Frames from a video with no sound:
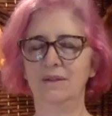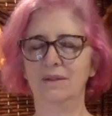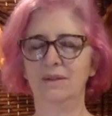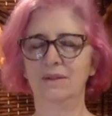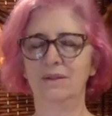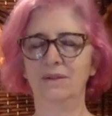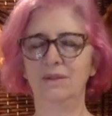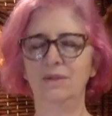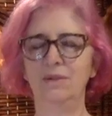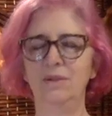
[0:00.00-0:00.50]

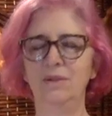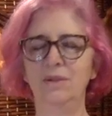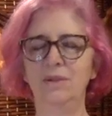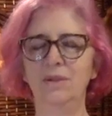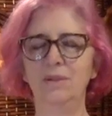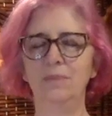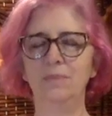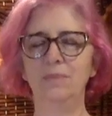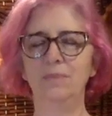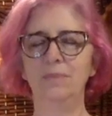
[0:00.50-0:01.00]
Use your
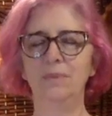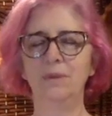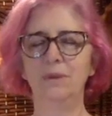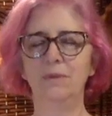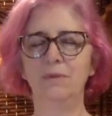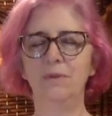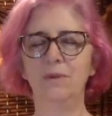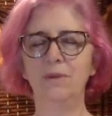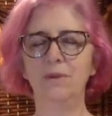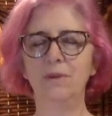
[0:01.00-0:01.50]

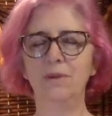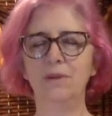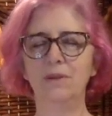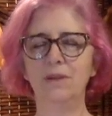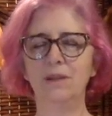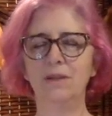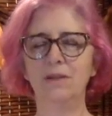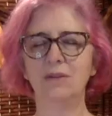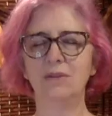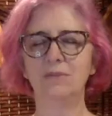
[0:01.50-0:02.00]
focus on
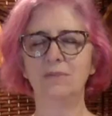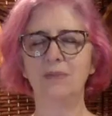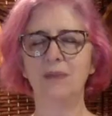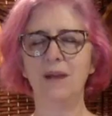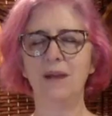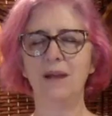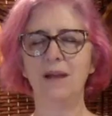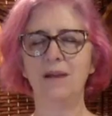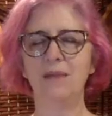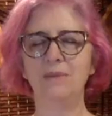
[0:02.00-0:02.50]
your
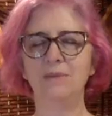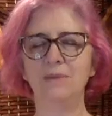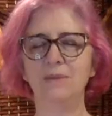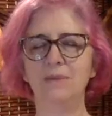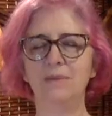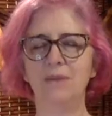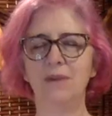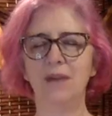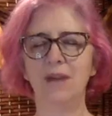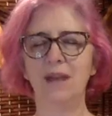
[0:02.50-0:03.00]
palms of
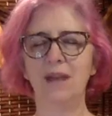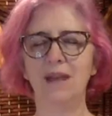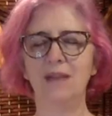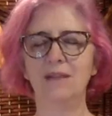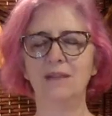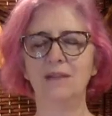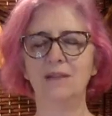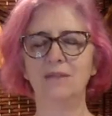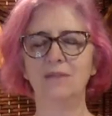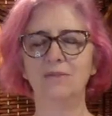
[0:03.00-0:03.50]
your hands
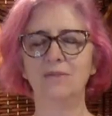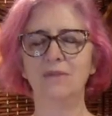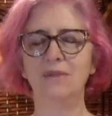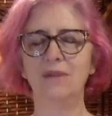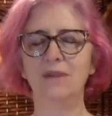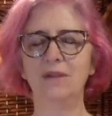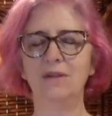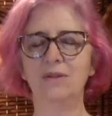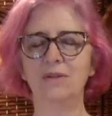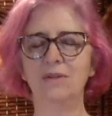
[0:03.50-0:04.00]
and your
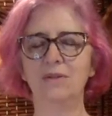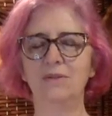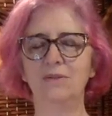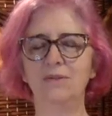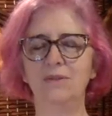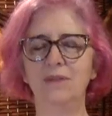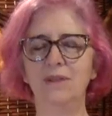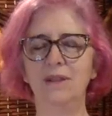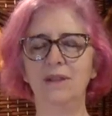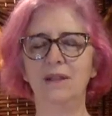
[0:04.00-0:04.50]
fingers to
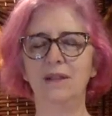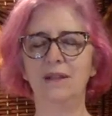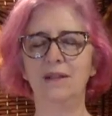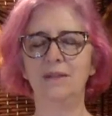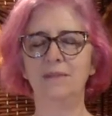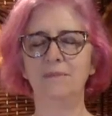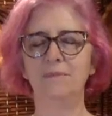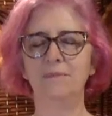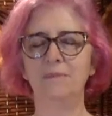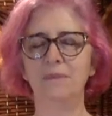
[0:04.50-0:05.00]
feel it.
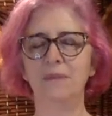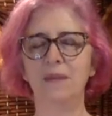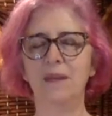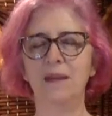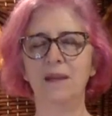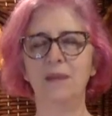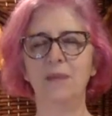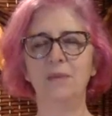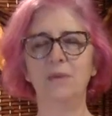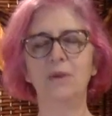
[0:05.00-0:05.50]

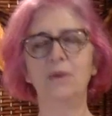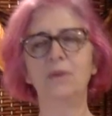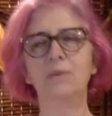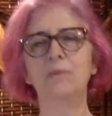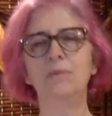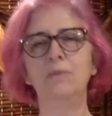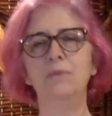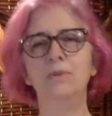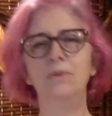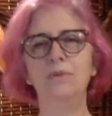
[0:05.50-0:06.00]
And we're going to
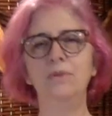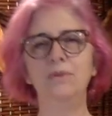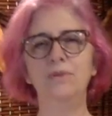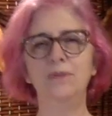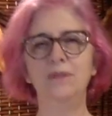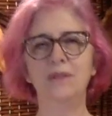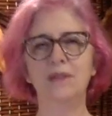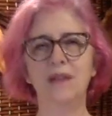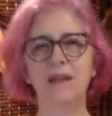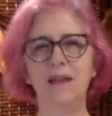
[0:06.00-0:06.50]
move this
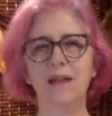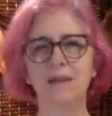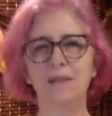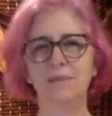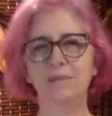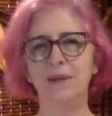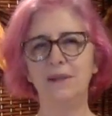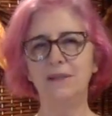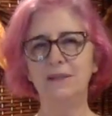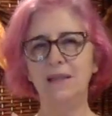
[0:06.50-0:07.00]
column
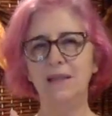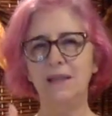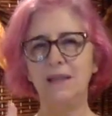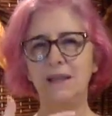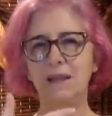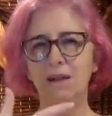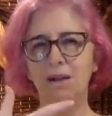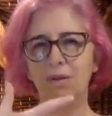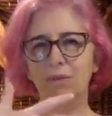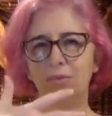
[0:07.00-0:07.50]
by taking
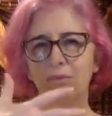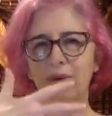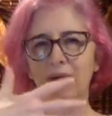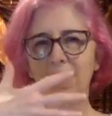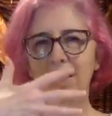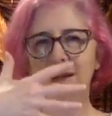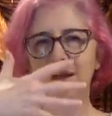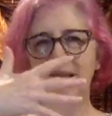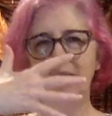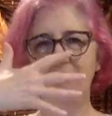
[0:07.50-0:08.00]
our
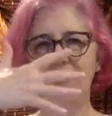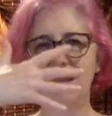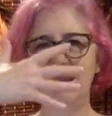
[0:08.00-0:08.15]
right hand